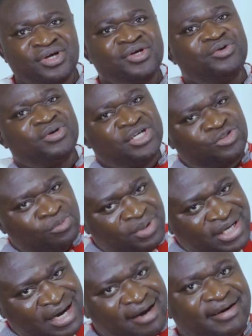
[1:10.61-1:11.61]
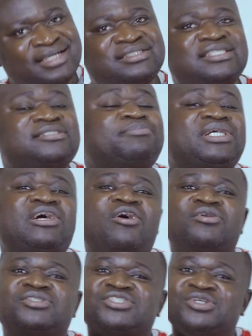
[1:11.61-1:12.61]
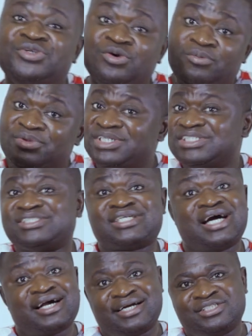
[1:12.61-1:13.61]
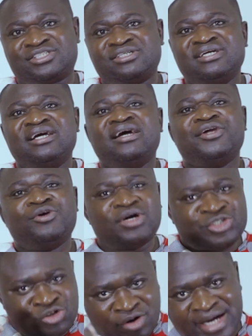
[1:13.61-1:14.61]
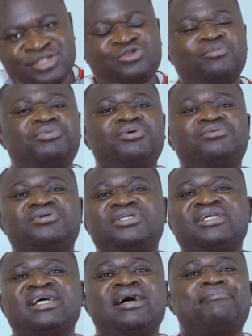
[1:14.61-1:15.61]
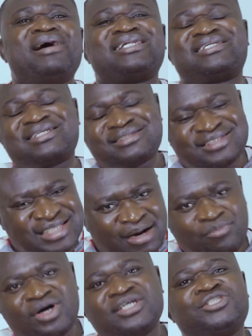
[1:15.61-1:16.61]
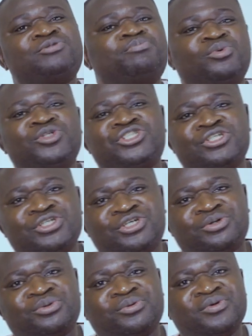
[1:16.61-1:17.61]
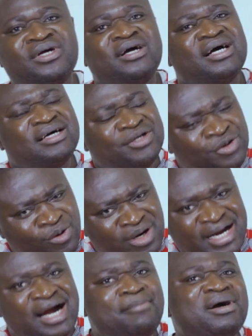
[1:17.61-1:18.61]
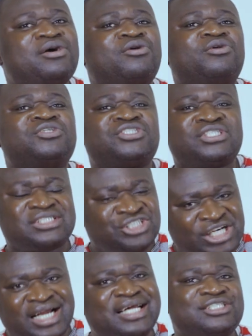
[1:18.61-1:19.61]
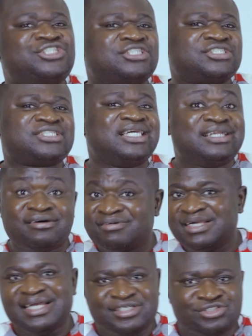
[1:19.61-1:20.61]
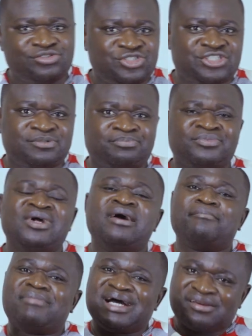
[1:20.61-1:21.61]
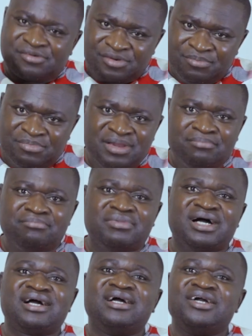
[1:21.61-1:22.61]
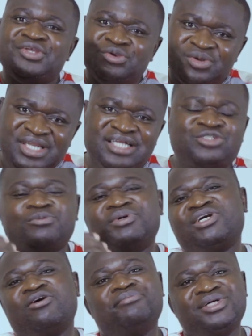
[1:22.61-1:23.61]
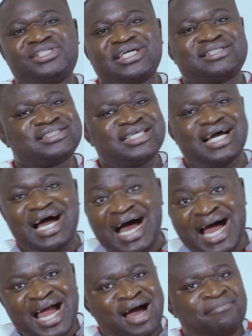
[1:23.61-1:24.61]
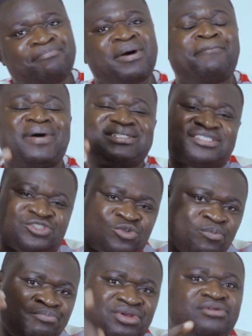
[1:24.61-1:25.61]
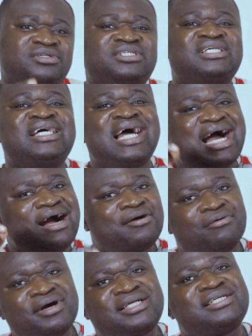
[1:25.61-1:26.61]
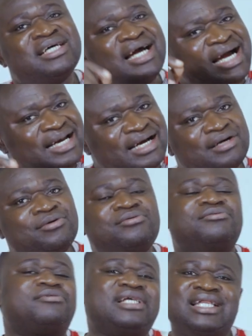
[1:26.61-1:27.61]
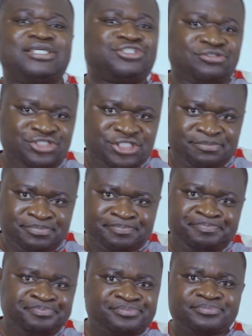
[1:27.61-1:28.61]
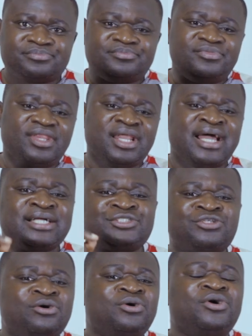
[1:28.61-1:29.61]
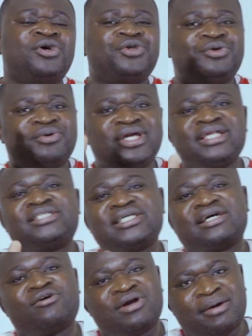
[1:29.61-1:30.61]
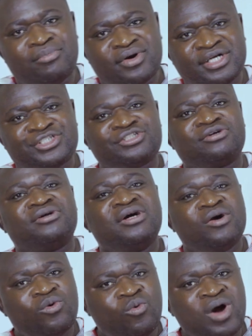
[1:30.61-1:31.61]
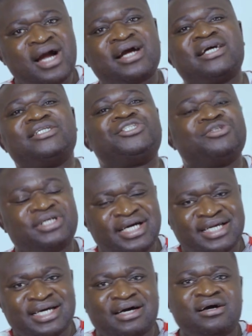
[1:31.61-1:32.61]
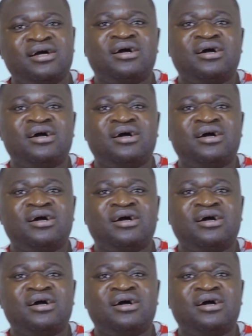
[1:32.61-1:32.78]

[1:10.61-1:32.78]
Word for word: You need to be courageous because you'll be discouraged. You are trying to build, but someone is pushing you. Uh, you'll come across challenges in the relationship. But remember, you need to be committed. Say, I have purpose to build a great and a good relationship. And so you need collaboration. Work together.